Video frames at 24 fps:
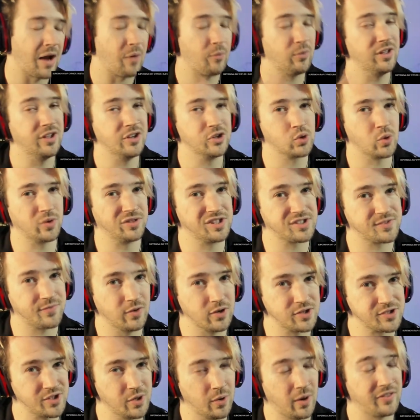I really enjoyed this
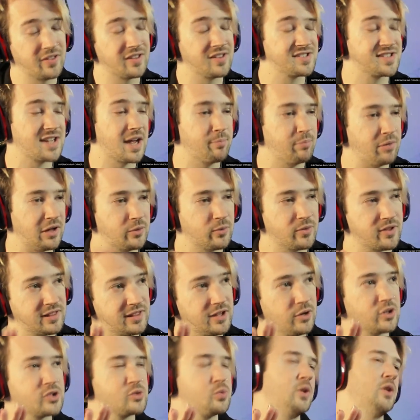verse too. I think this guy played with the
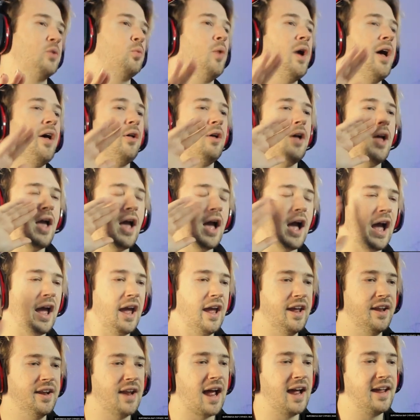lyrics really well.
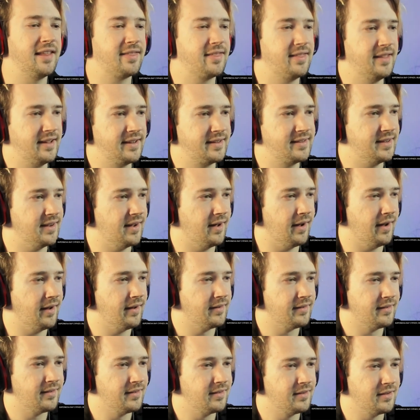And I think uh,
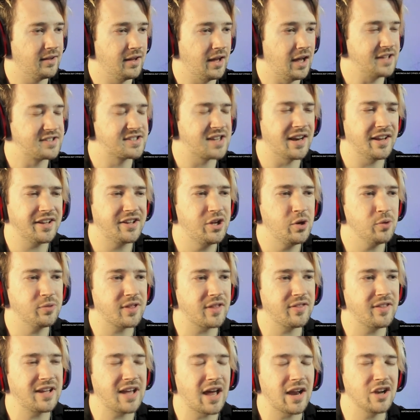it's kind of cute
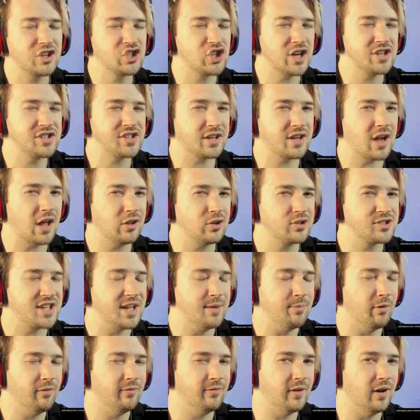that they kind of changed the color
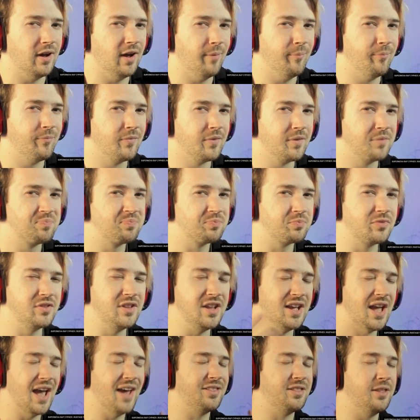scheme of... Um,
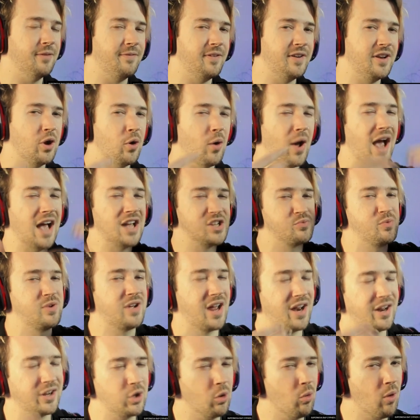The, the video as we
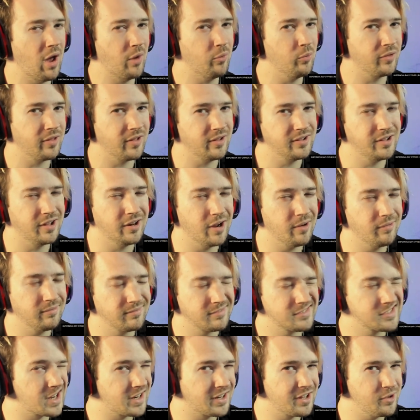kind of go on with it, you know?
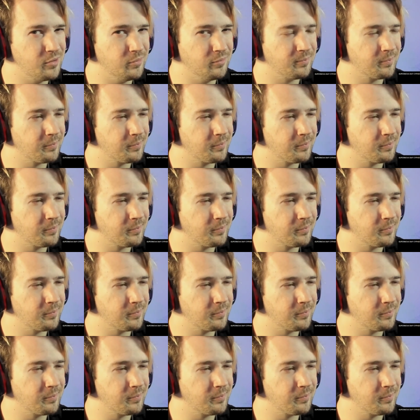It's kind of cute.